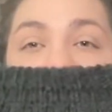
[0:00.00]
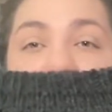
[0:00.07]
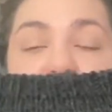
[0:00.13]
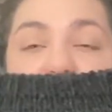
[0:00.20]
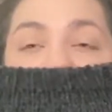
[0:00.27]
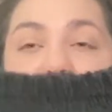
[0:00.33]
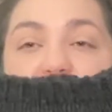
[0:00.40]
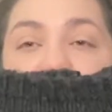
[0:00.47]

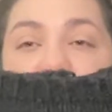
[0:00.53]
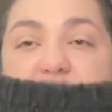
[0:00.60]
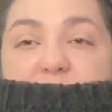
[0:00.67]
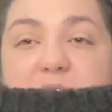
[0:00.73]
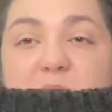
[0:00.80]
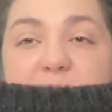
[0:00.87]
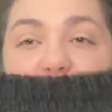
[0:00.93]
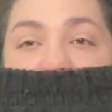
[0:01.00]
Of course, you know,
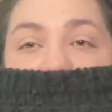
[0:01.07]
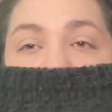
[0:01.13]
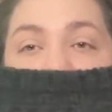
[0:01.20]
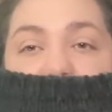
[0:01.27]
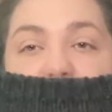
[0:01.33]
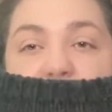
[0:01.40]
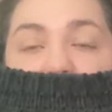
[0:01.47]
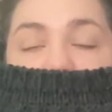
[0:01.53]
colorwork
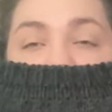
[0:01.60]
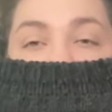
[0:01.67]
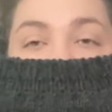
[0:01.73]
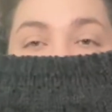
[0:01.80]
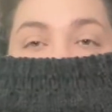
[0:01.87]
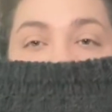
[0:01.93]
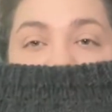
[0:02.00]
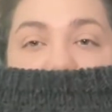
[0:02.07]
kind of
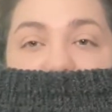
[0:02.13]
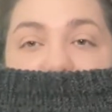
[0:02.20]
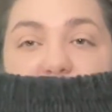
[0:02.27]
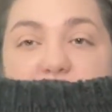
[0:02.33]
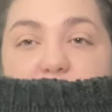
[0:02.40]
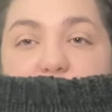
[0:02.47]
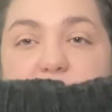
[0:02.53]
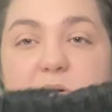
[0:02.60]
puckers until
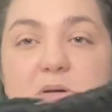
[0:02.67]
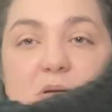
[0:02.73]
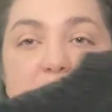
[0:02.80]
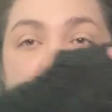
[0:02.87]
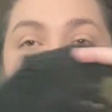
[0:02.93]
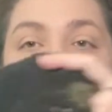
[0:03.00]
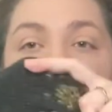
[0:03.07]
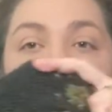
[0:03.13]
you
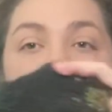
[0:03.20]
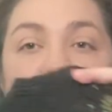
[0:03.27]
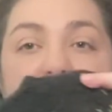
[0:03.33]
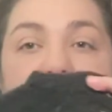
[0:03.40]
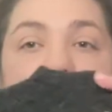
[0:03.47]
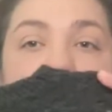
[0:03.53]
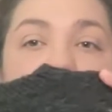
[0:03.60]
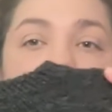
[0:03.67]
wash
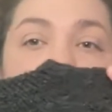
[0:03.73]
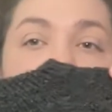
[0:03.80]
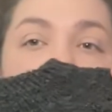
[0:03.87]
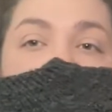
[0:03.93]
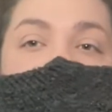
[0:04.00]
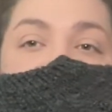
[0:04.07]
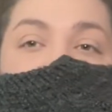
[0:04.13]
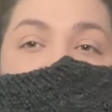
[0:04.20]
and block
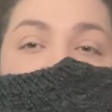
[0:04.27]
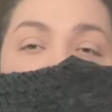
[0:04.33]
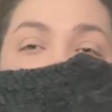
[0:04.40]
it.